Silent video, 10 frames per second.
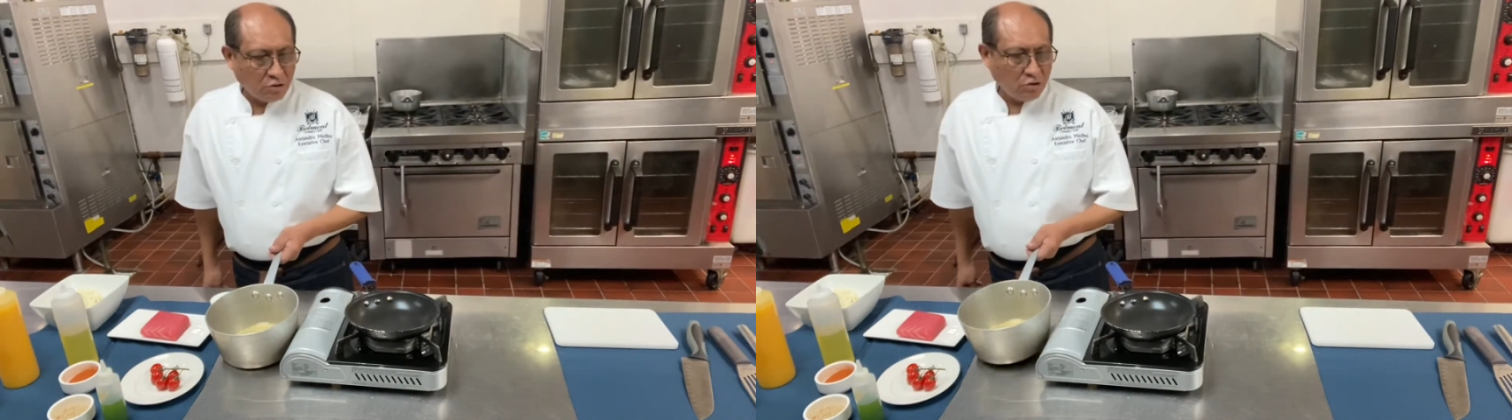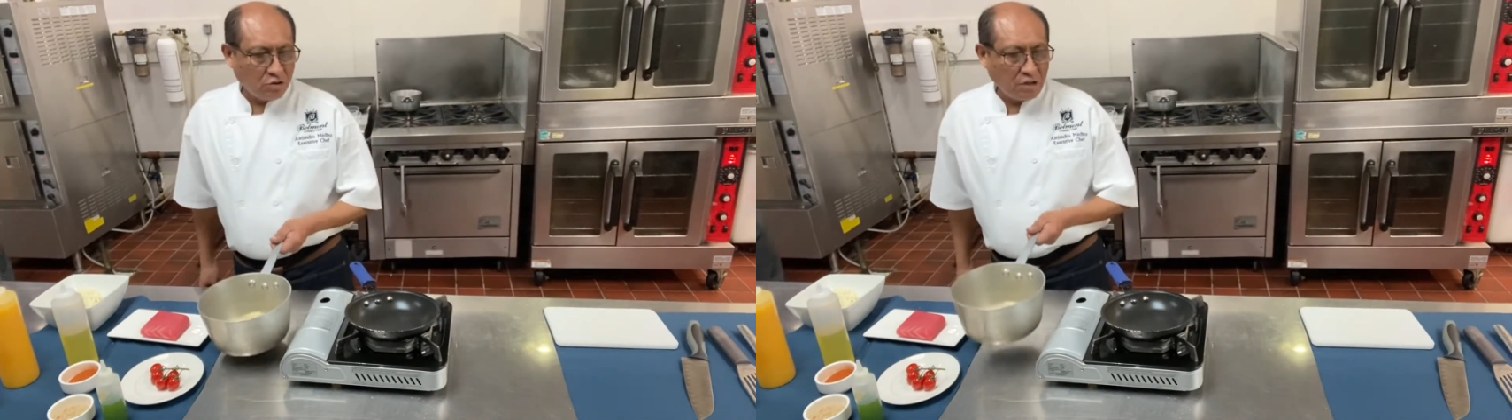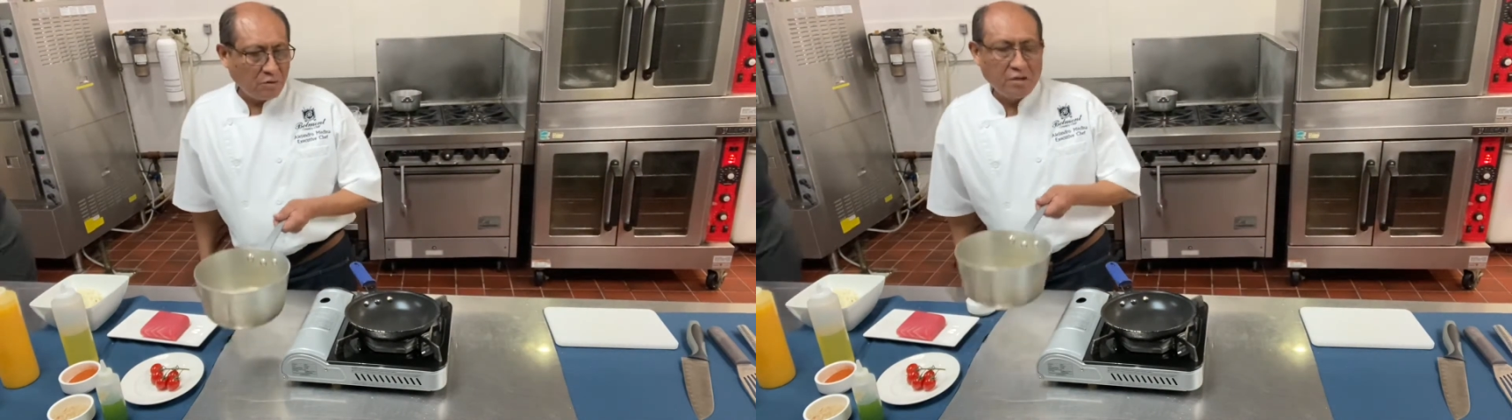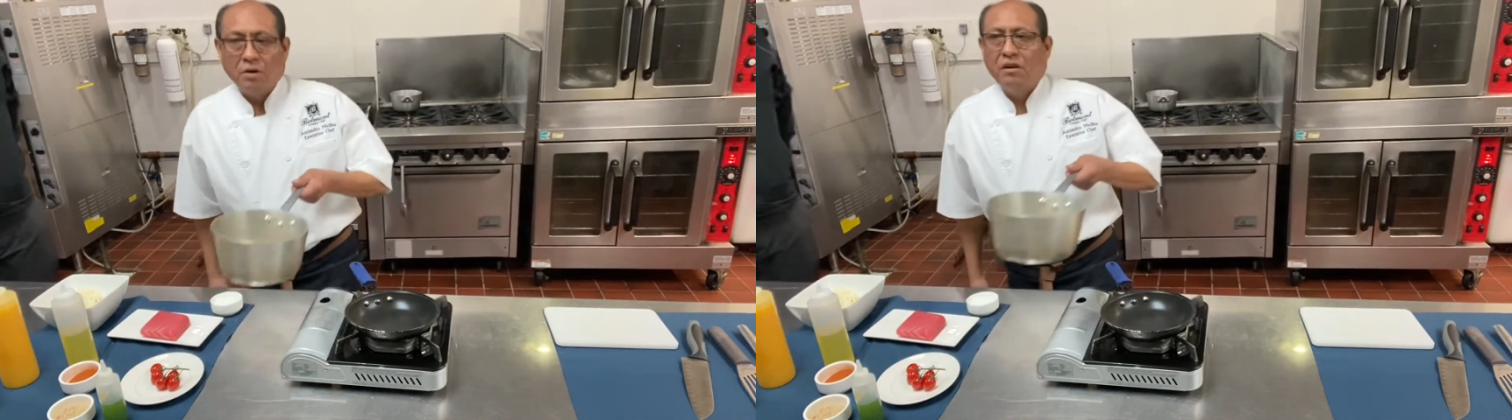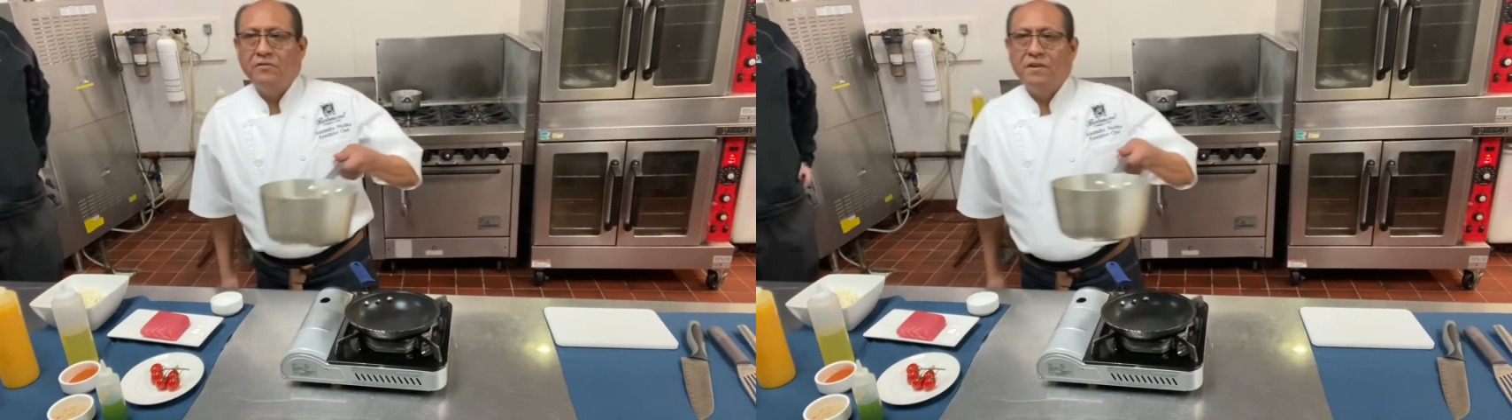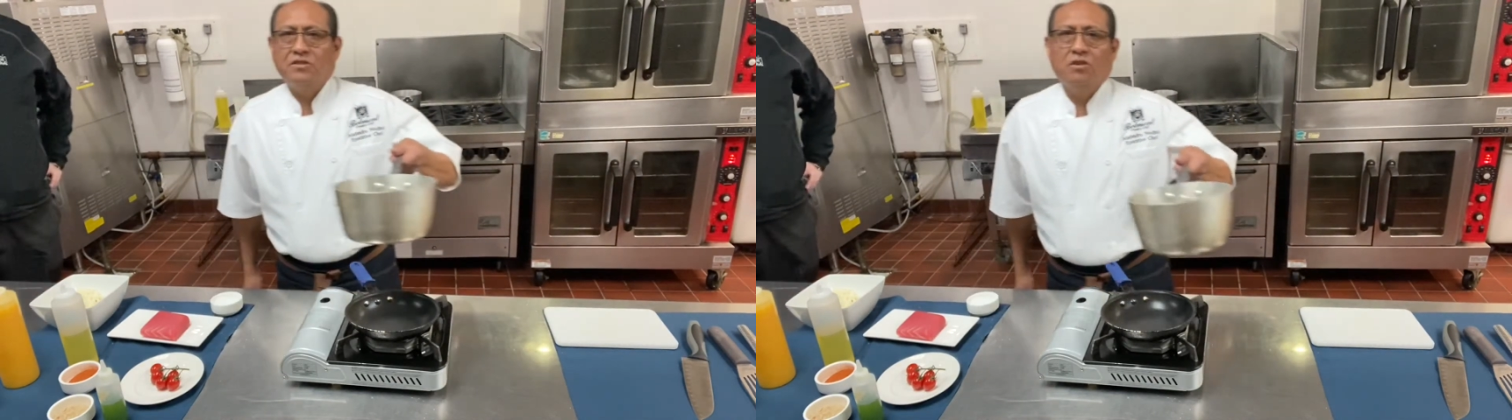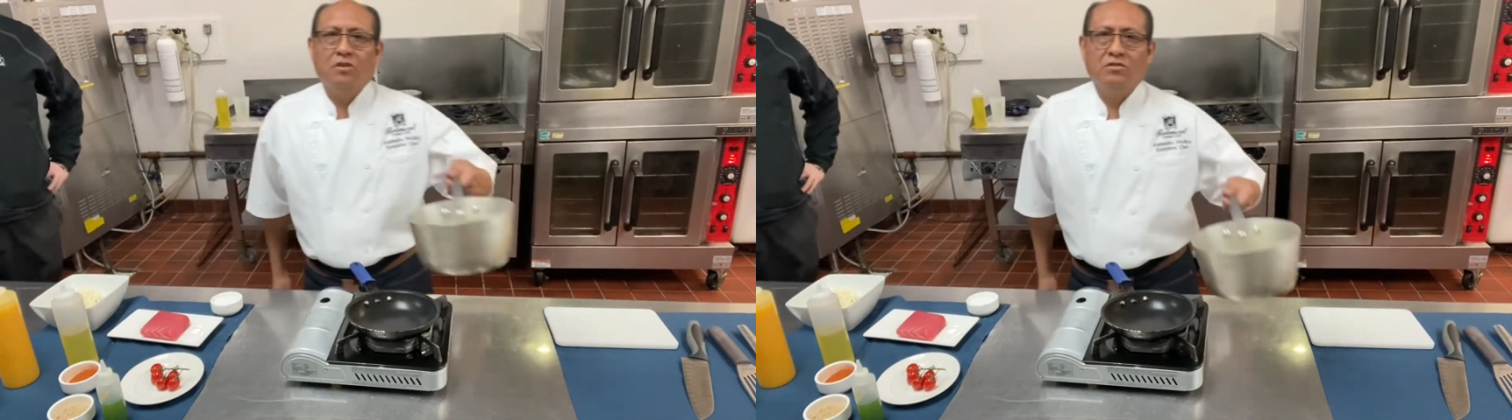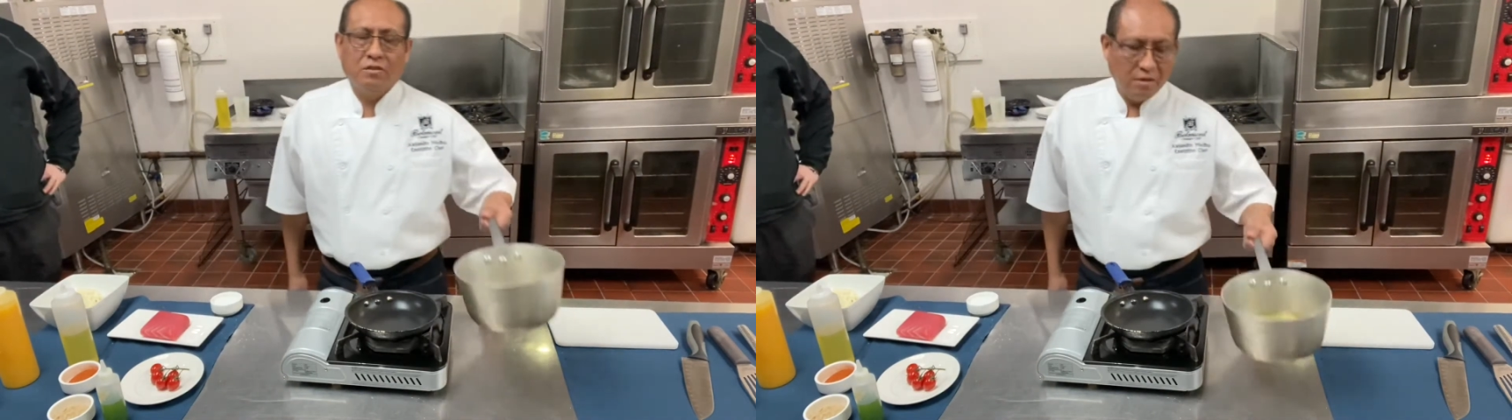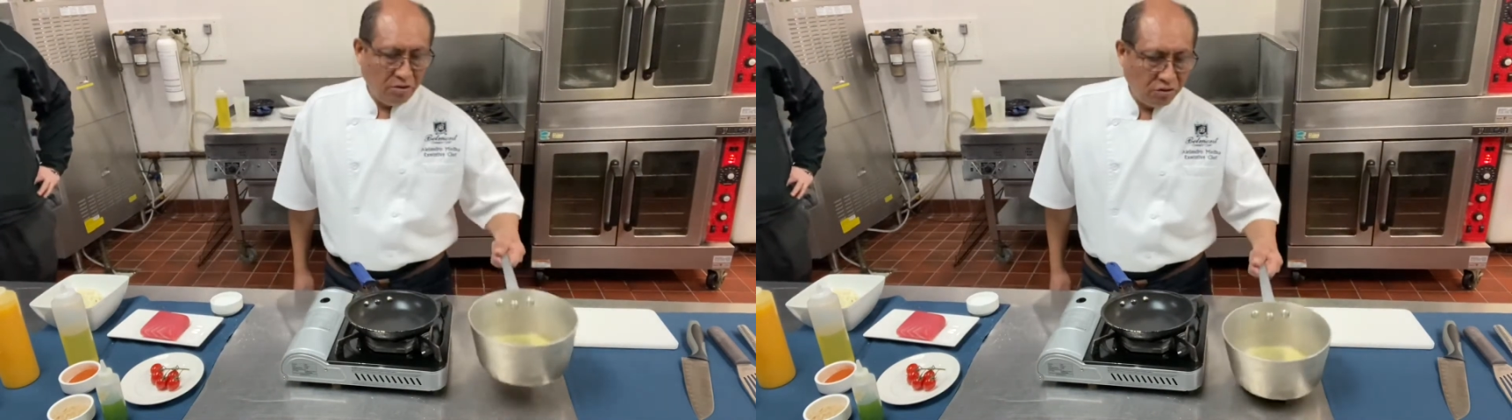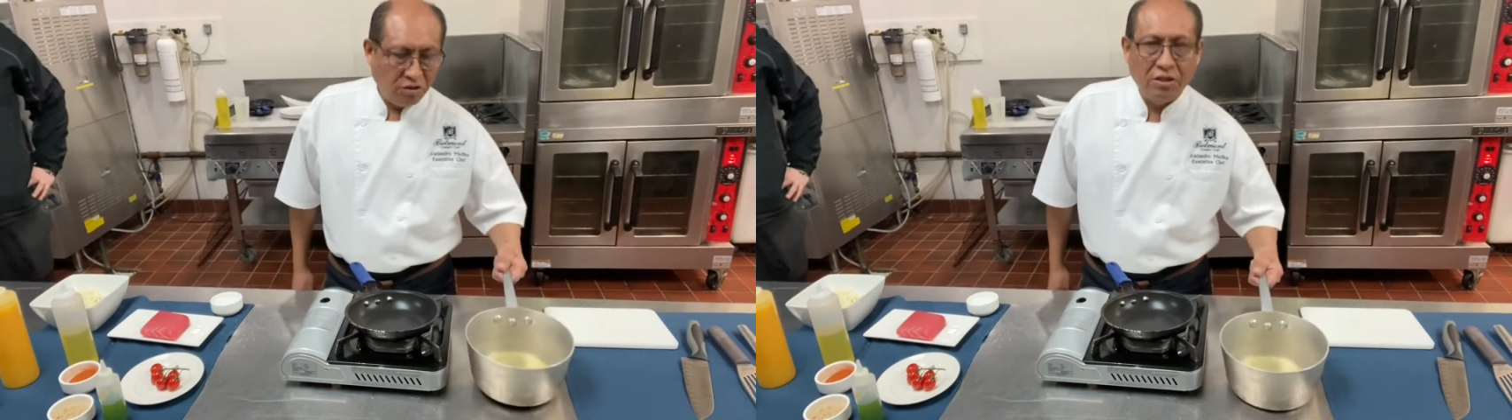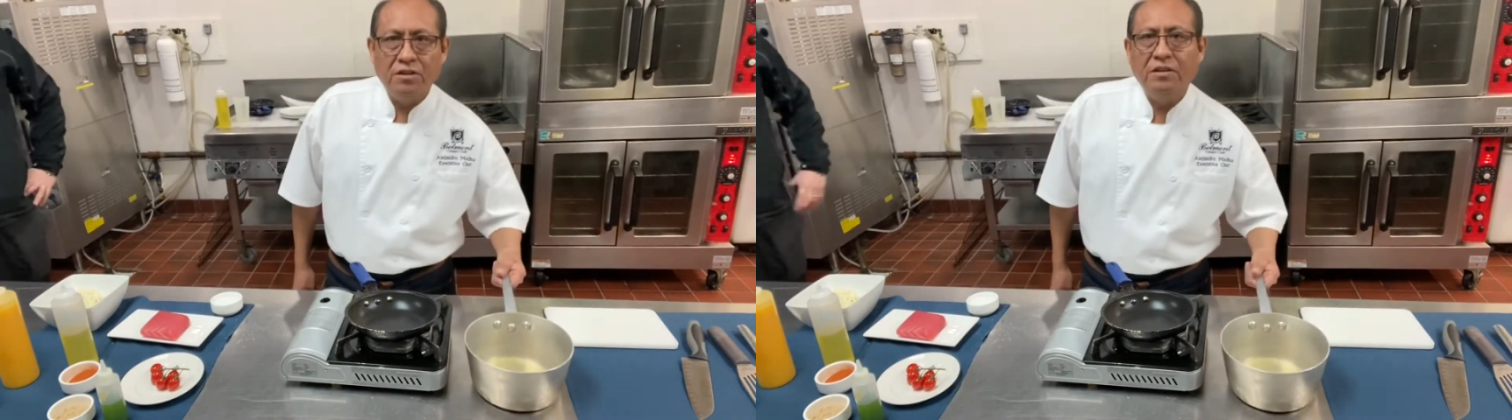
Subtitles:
to start with our first course, seared